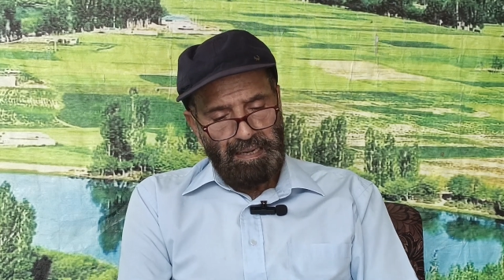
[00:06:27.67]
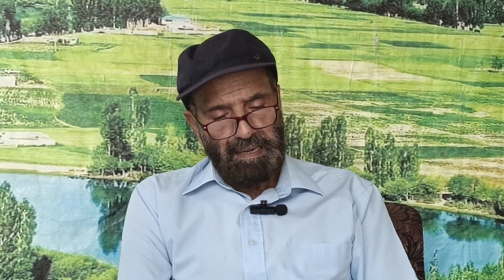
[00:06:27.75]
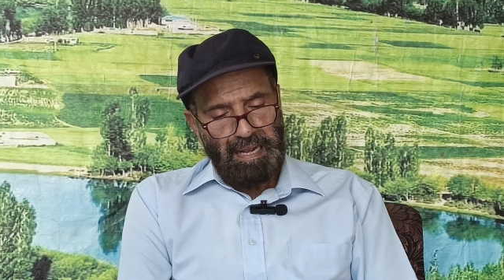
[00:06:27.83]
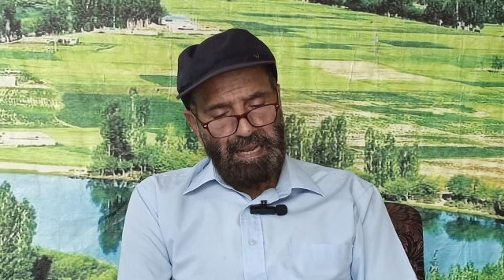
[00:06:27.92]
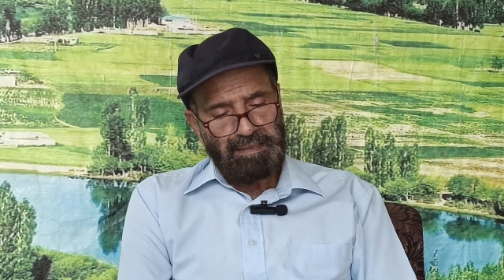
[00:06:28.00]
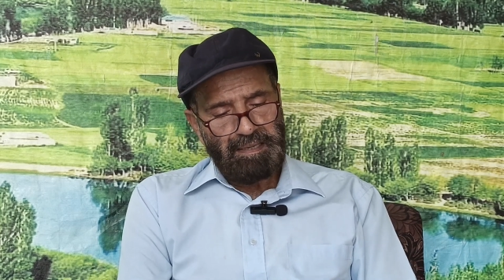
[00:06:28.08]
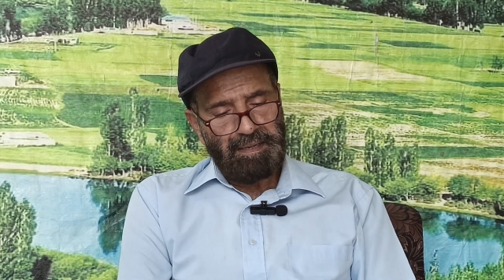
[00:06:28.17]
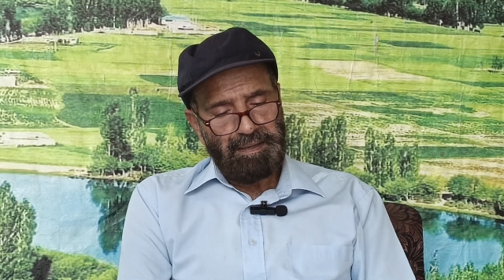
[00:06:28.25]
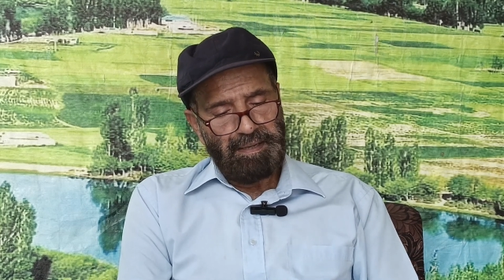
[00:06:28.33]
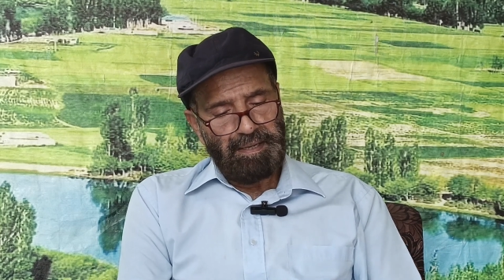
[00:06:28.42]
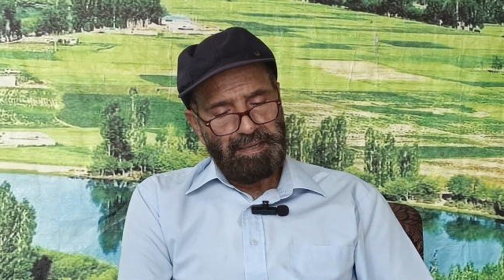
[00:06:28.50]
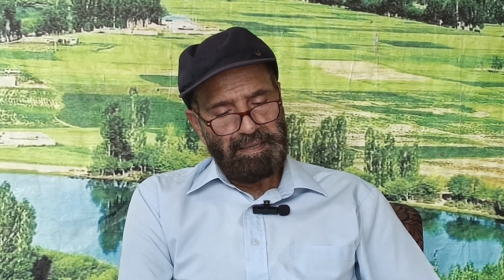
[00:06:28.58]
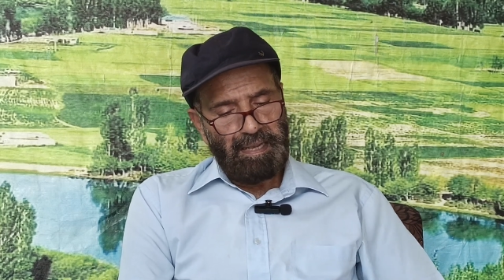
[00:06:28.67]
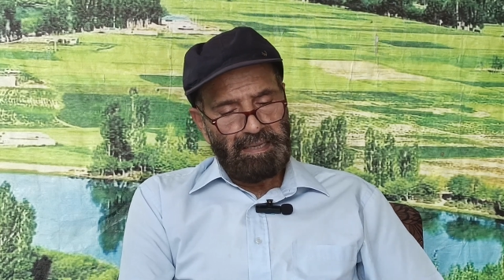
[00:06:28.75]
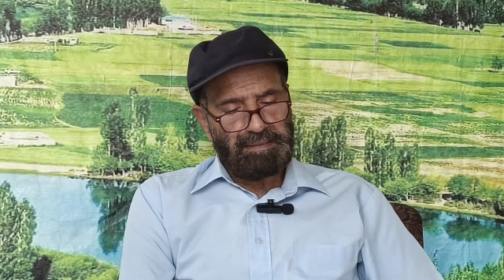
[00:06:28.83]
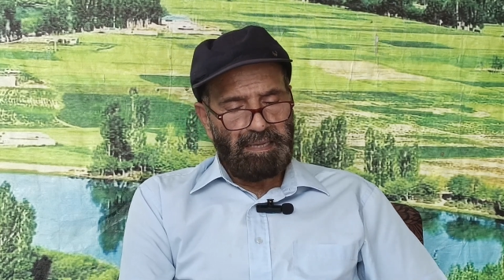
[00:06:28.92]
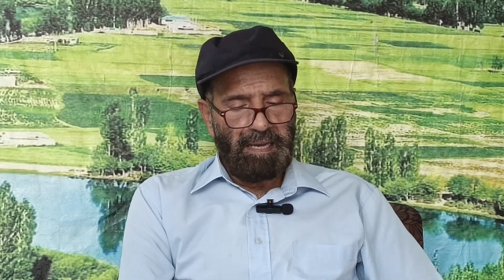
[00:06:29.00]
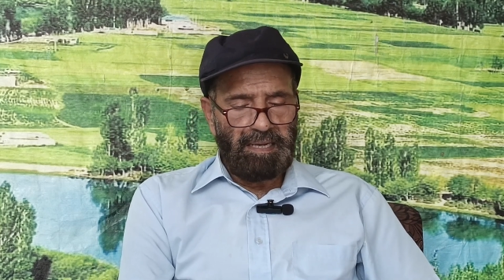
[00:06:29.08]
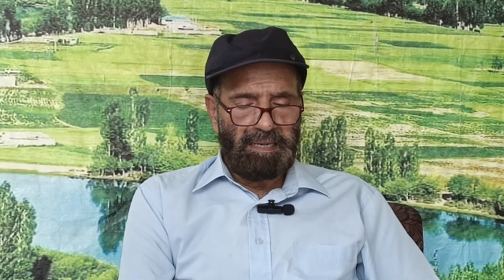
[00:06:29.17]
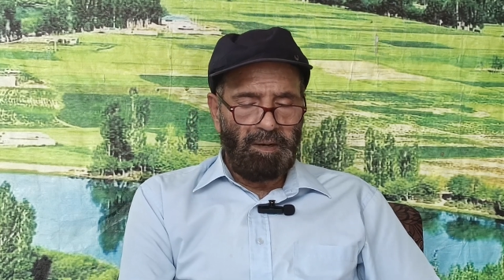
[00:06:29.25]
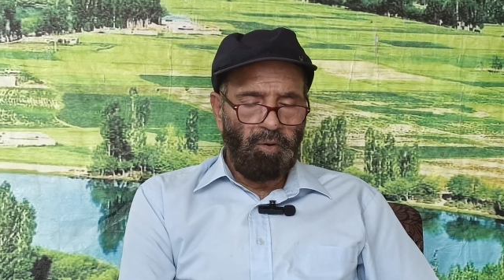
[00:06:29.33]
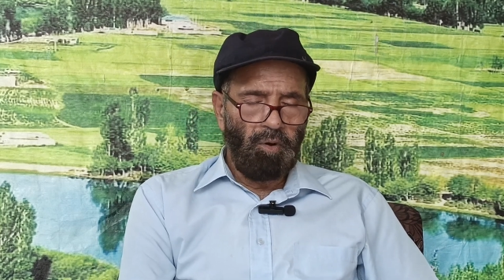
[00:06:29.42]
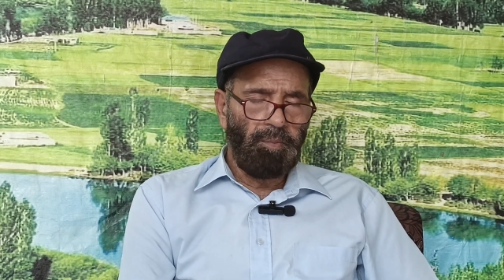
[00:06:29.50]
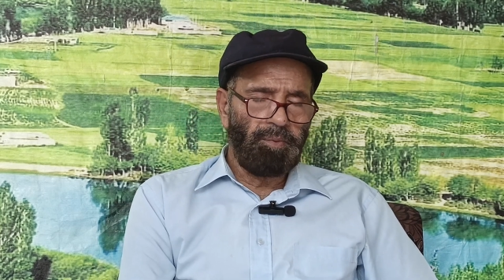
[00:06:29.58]
Assign a
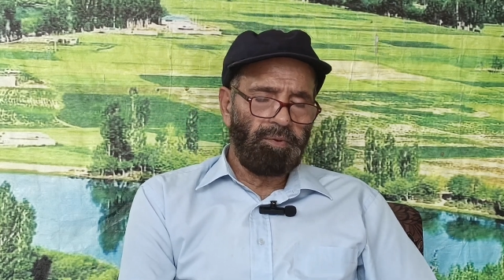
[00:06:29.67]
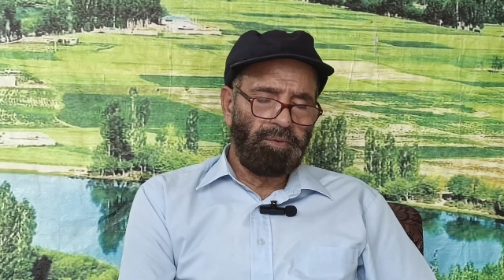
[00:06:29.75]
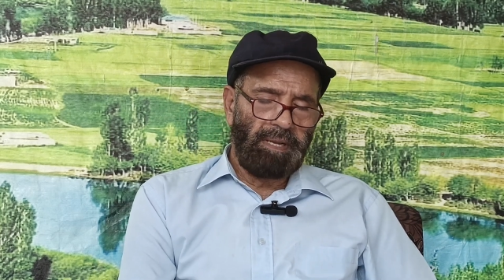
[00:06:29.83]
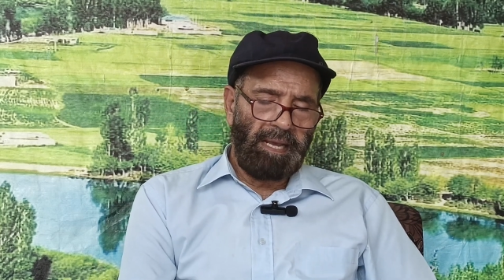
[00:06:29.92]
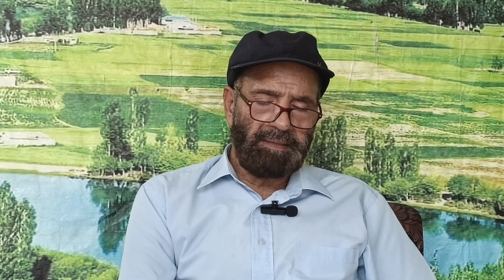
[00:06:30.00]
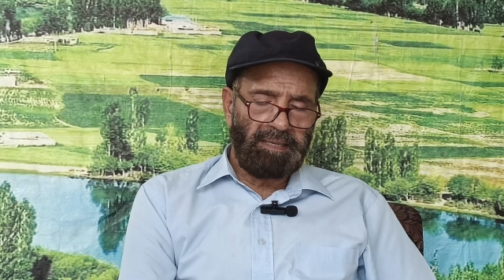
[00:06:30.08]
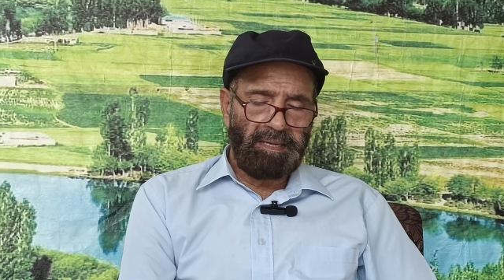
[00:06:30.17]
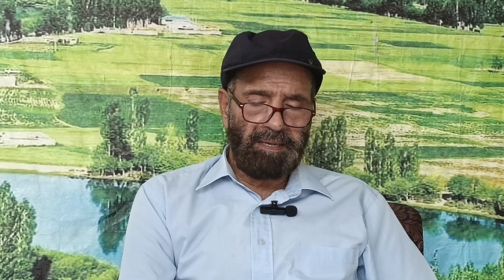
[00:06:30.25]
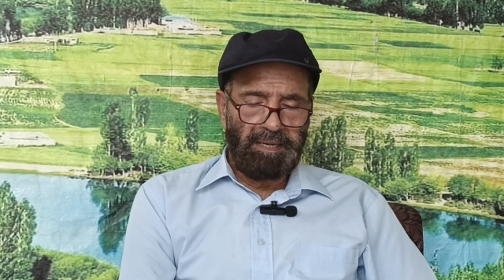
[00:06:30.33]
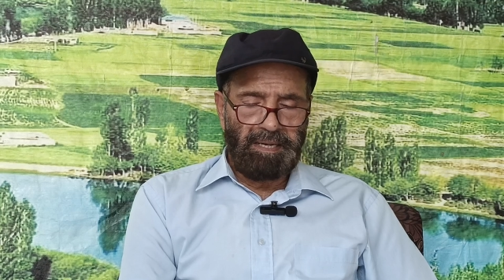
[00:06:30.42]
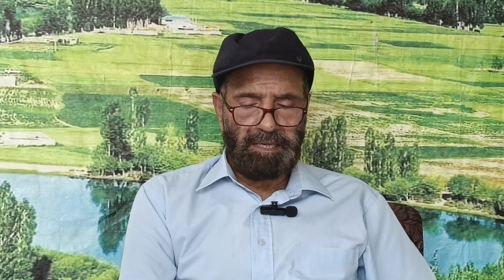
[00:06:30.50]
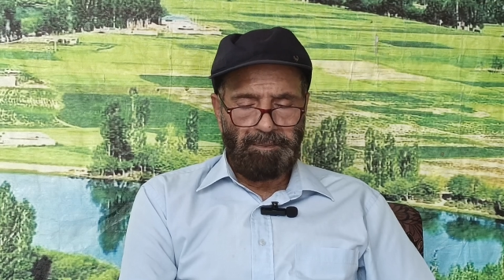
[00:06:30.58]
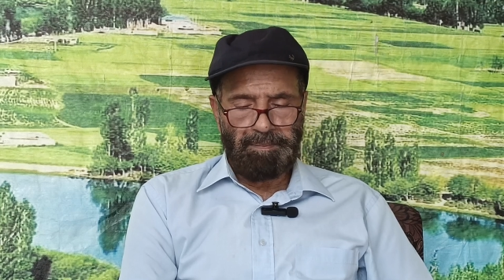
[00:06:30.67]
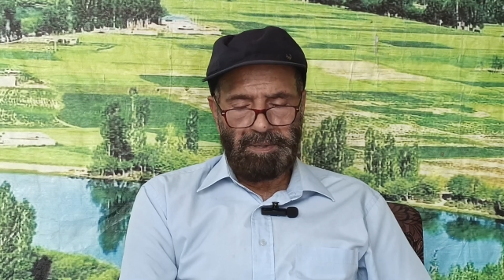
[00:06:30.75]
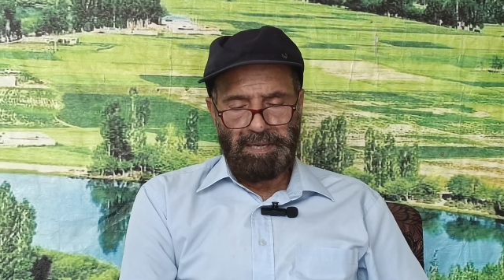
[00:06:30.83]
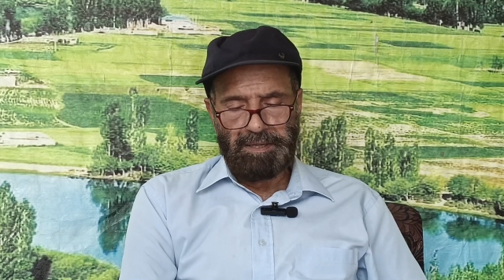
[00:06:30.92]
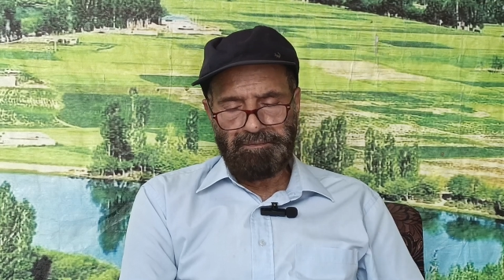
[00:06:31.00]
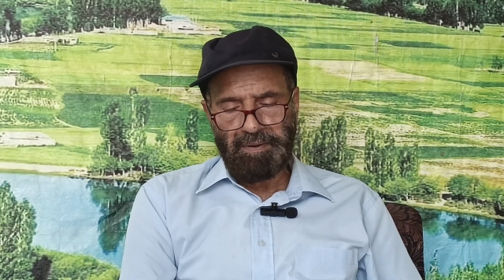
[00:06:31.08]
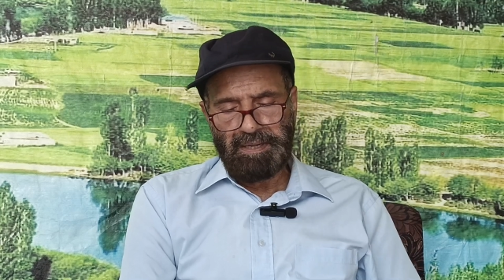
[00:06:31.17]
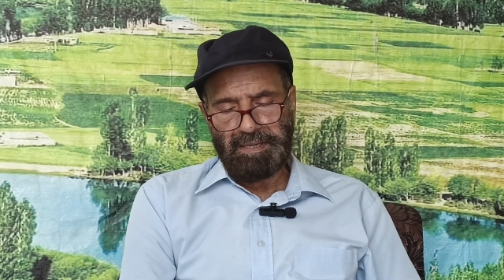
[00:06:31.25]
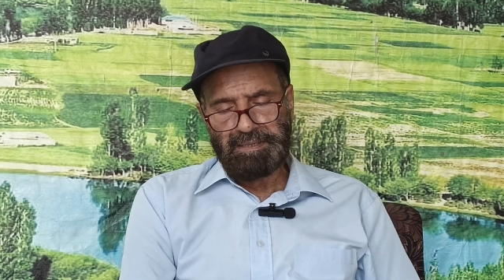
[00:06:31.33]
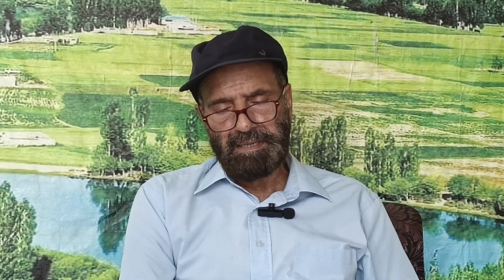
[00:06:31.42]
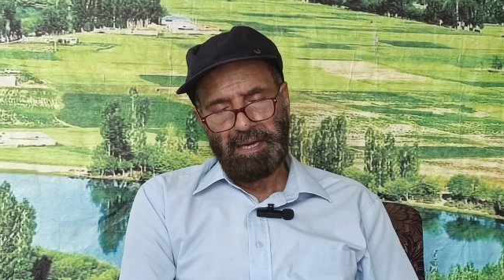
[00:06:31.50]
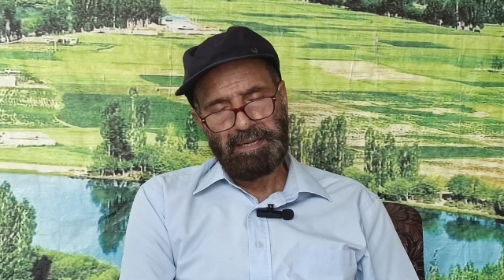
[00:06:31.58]
home, designate a place for
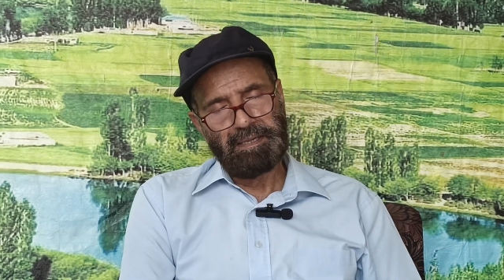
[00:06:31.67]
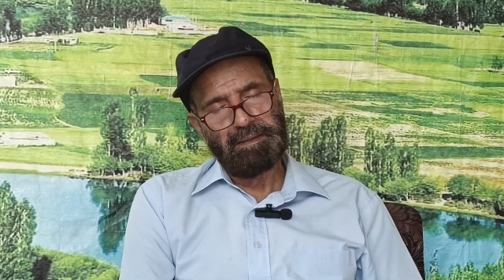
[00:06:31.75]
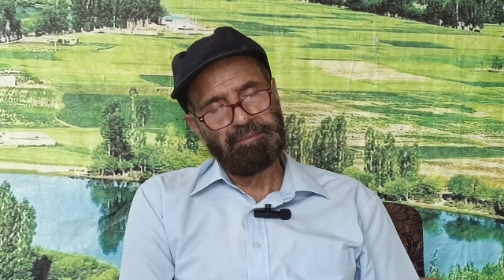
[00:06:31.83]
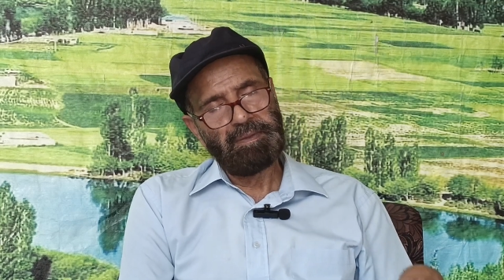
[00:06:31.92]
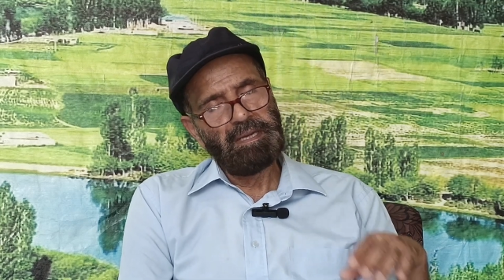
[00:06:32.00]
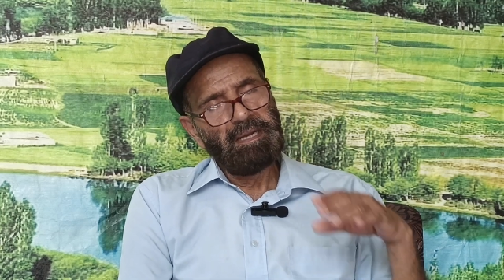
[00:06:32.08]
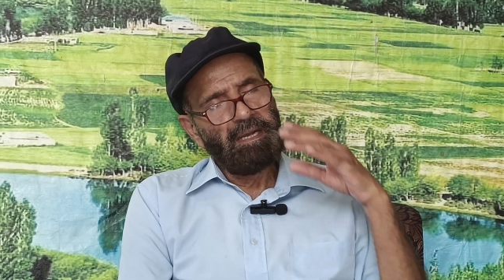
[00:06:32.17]
each item.